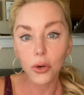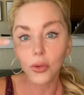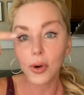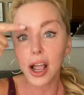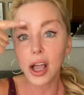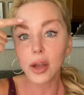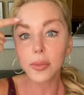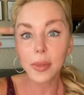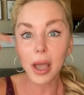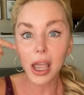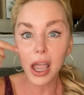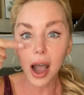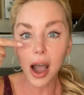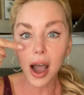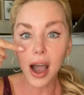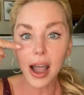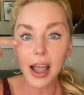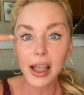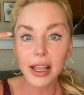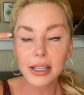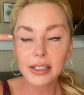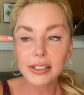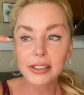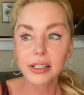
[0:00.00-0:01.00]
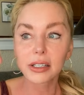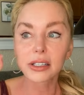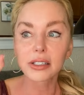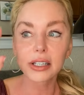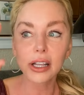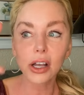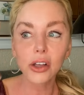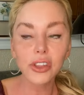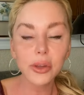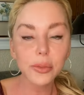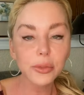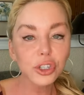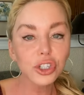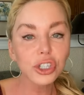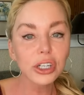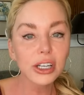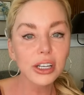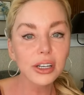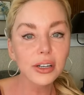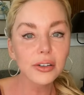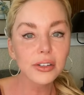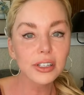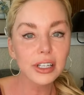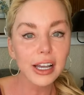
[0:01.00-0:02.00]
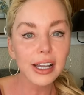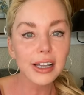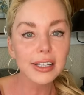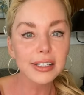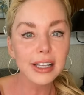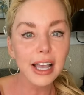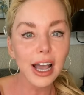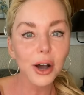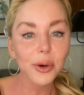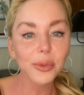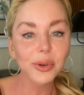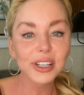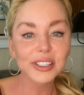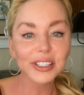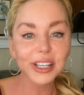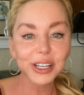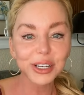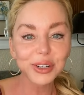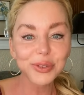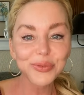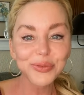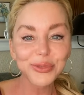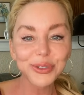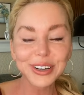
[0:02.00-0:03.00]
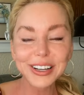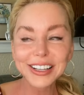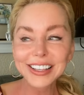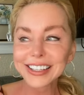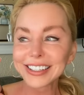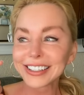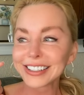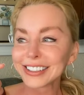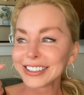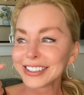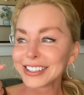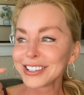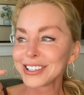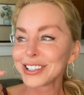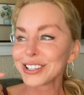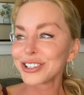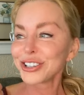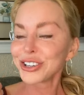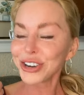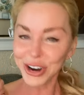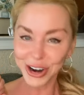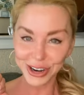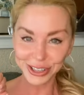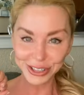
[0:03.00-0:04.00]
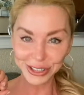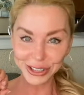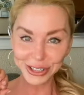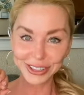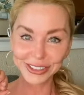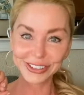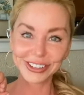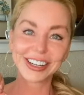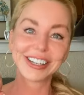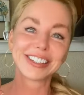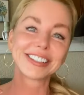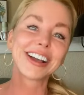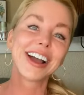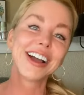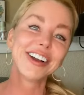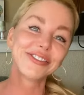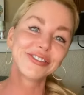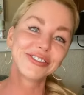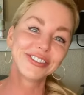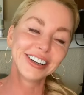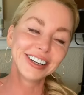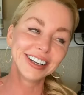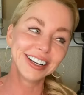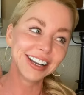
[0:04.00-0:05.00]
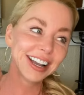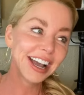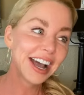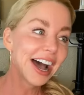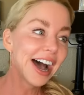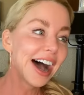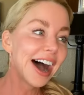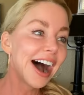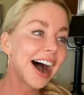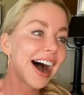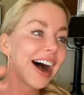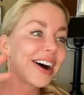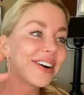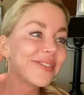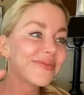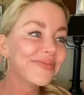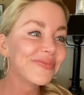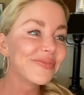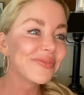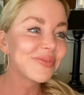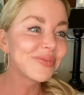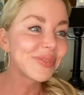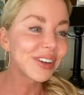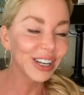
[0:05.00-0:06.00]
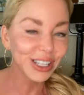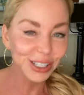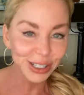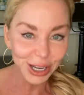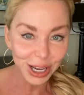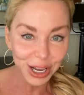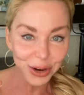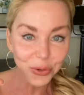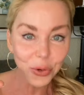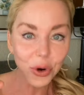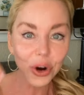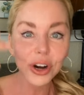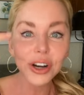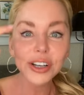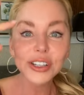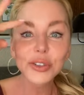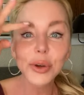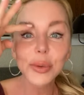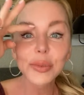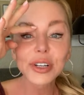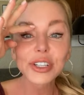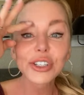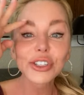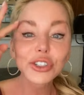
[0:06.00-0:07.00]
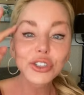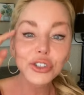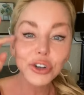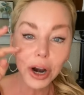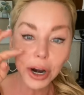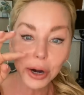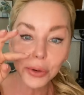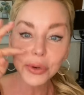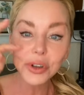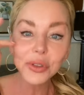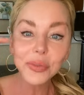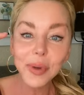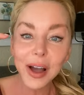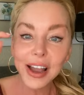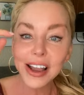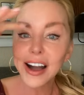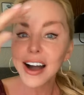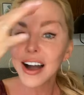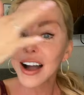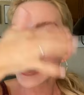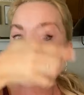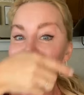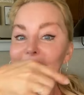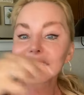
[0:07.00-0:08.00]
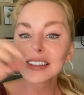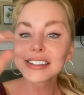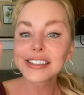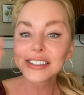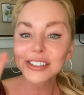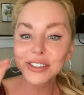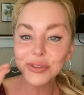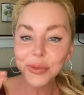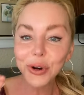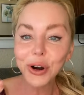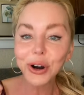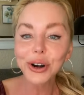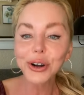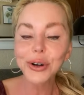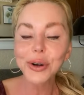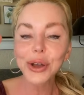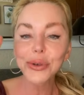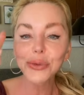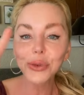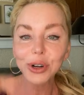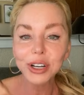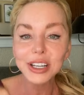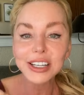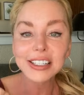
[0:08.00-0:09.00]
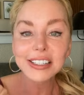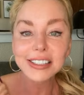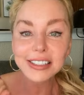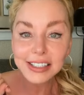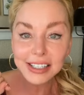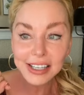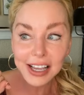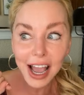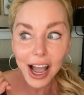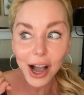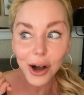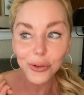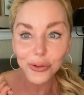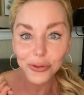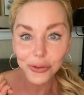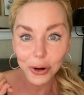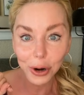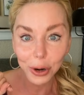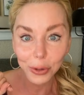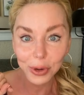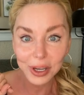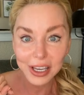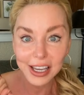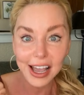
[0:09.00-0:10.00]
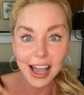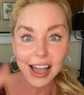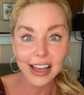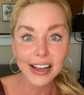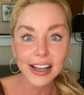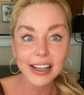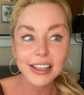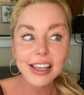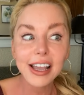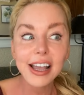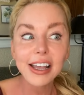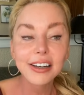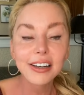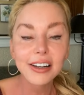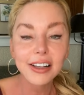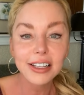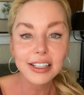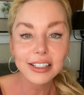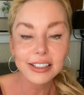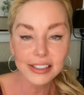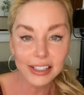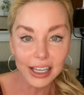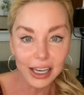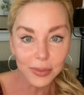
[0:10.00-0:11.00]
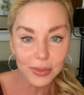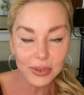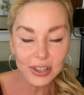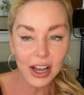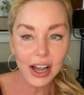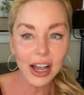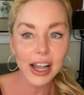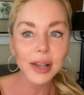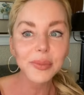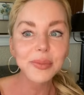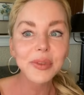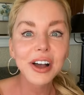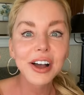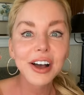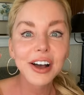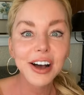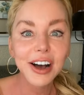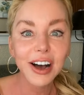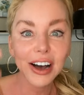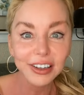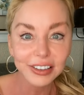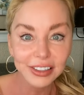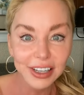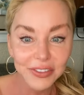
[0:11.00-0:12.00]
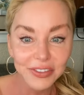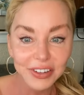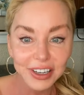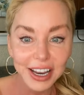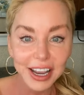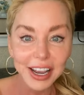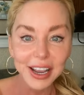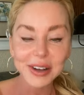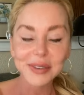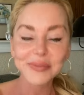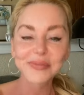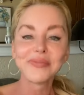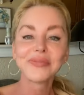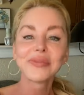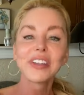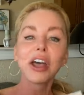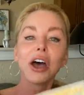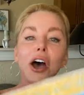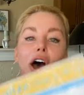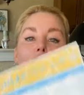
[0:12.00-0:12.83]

around my eyes until the machine dies out because I didn't bring the, the charger, which is kind of funny. Um, but it, it works. So I'm going to start with my eyes tomorrow and we're going to see how far we get. Again, same time, 11 a.m.